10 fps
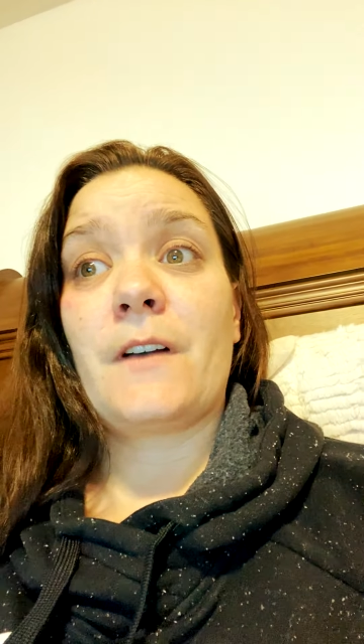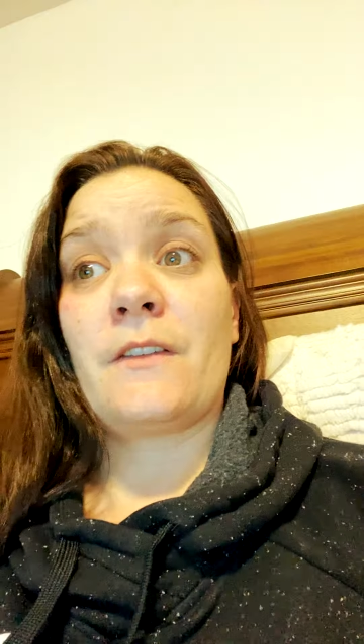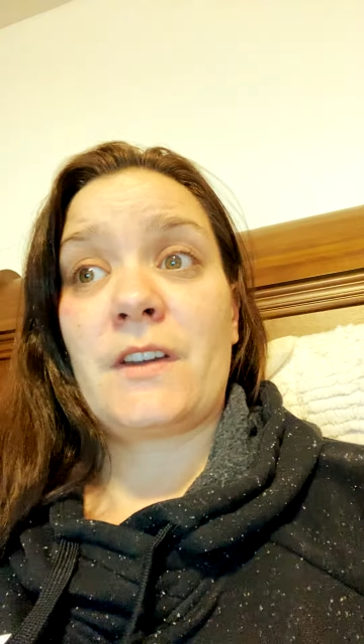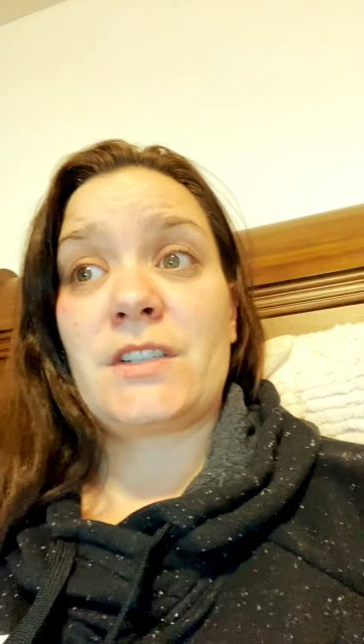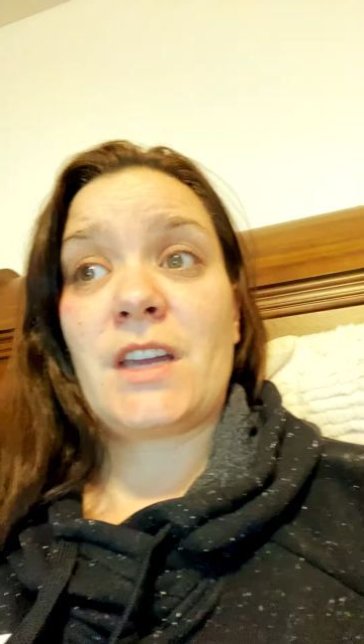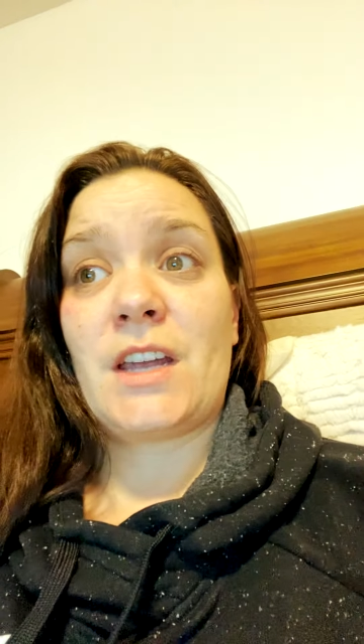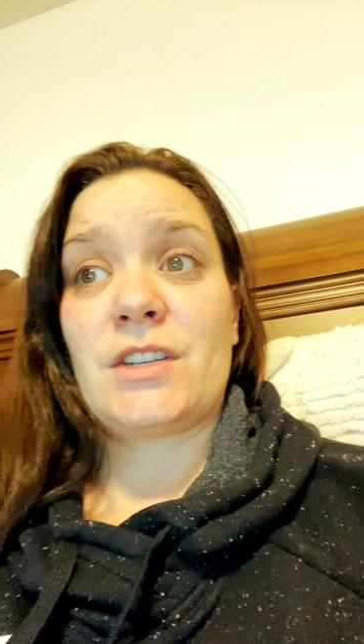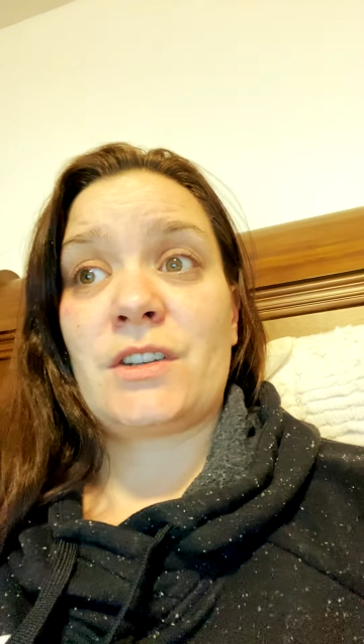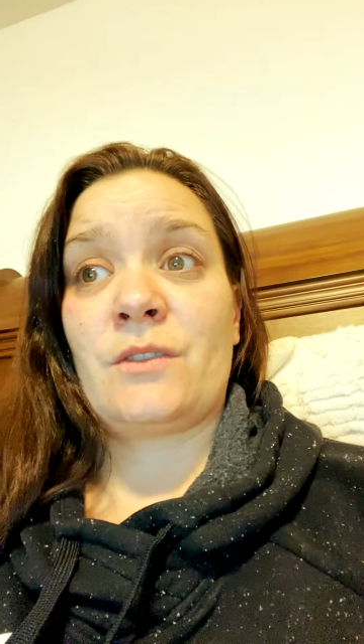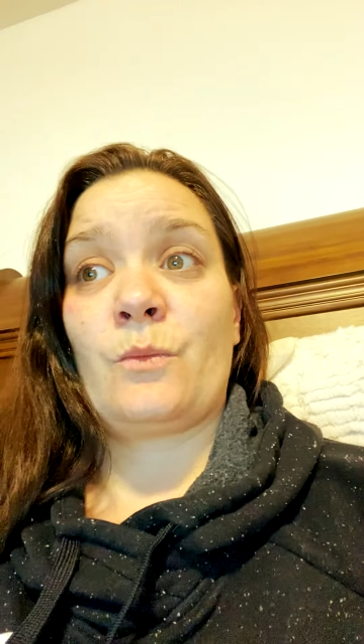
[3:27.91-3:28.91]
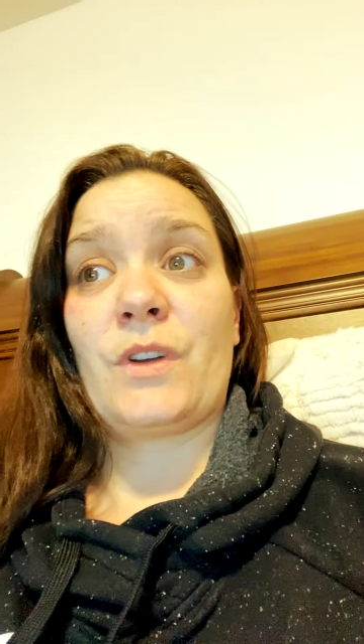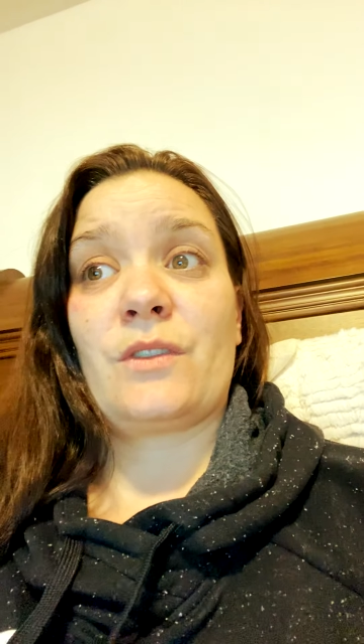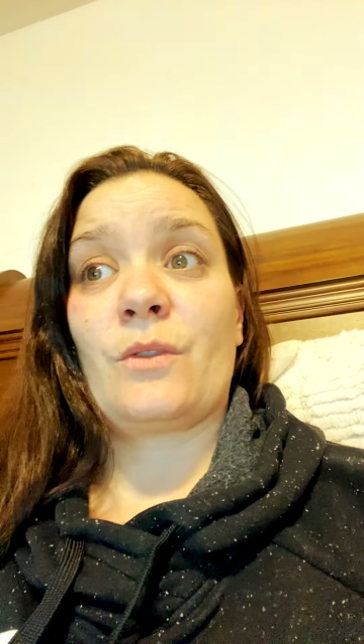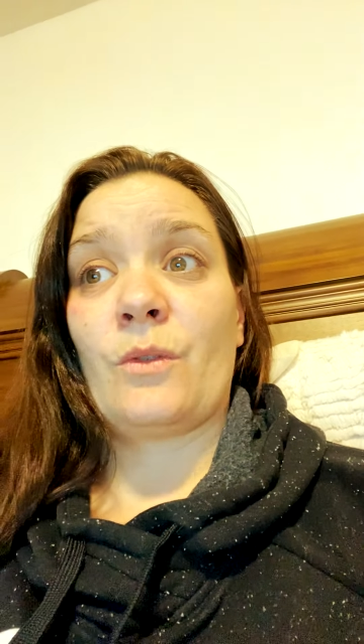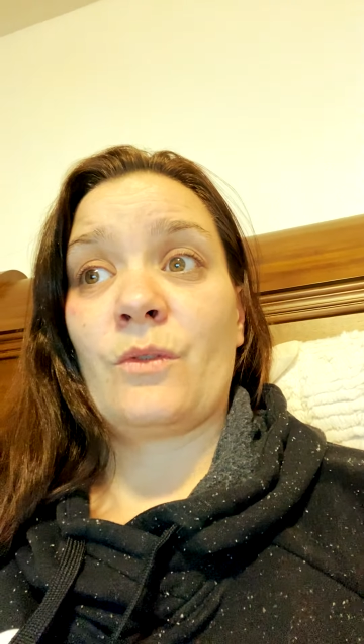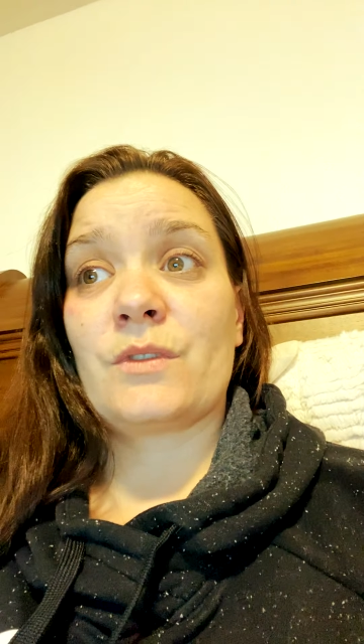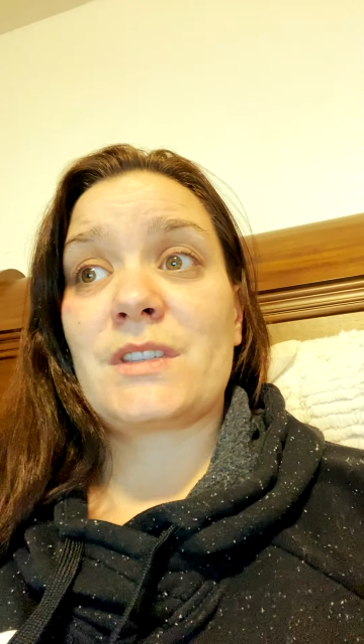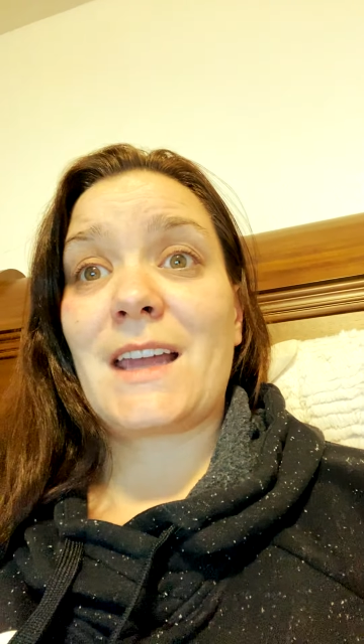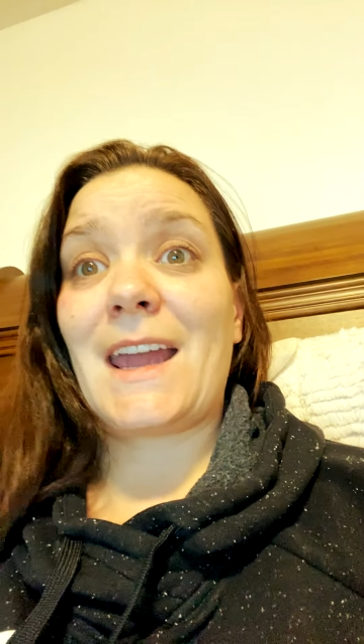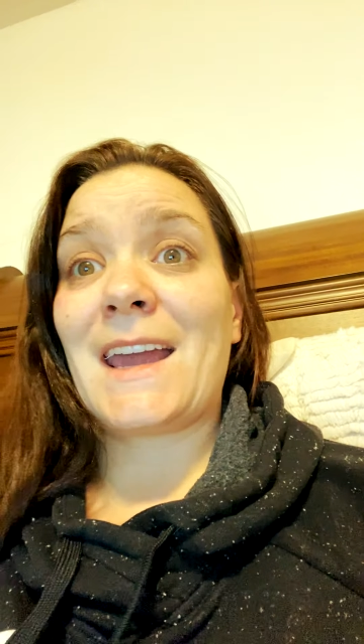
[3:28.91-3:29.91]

of education with goals